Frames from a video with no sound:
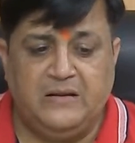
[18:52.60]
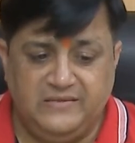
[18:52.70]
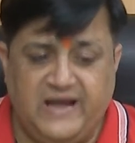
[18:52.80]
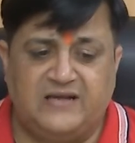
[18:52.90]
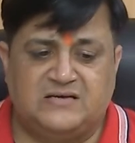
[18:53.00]

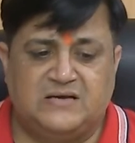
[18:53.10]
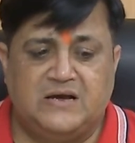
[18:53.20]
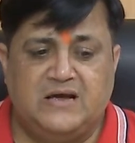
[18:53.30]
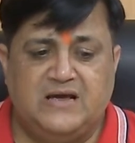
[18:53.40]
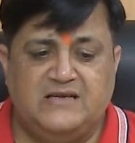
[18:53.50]
This
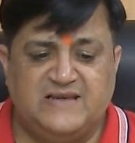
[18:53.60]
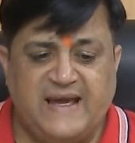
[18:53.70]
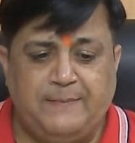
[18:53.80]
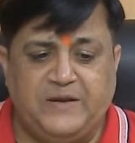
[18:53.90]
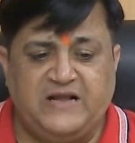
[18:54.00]
is
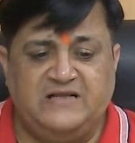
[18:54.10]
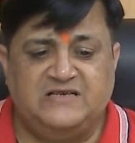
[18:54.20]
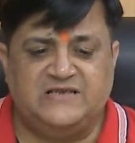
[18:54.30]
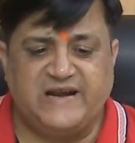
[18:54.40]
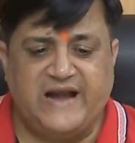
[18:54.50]
kept in
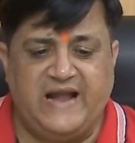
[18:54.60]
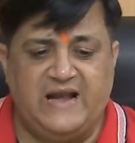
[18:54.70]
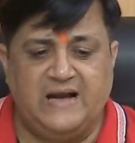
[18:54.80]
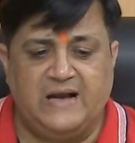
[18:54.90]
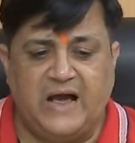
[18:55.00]

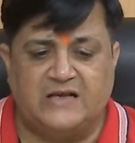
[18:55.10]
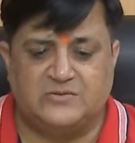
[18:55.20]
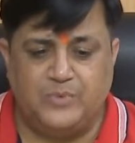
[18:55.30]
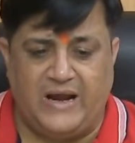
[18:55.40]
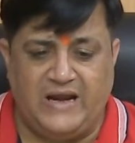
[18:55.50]
sterile glass
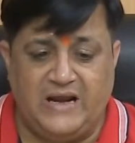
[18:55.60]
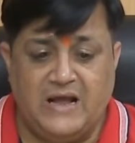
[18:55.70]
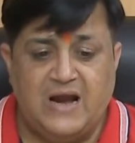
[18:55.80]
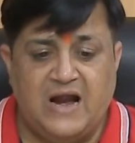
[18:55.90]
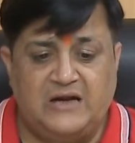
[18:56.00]
vial
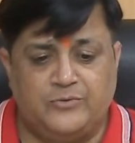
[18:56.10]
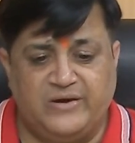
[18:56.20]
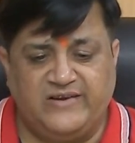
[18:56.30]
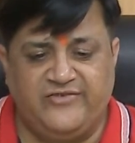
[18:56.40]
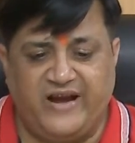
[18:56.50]
at
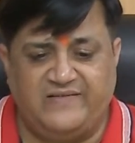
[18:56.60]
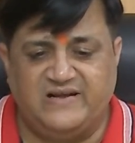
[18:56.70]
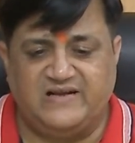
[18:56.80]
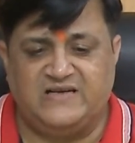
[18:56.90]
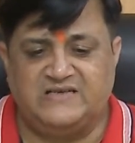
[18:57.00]
25
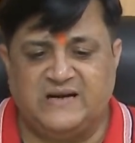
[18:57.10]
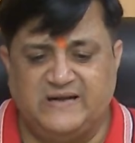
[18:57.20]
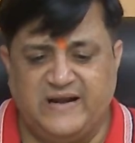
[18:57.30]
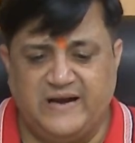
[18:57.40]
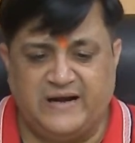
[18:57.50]
degrees
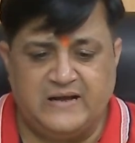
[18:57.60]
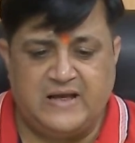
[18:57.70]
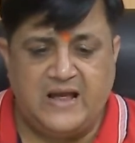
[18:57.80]
centigrade,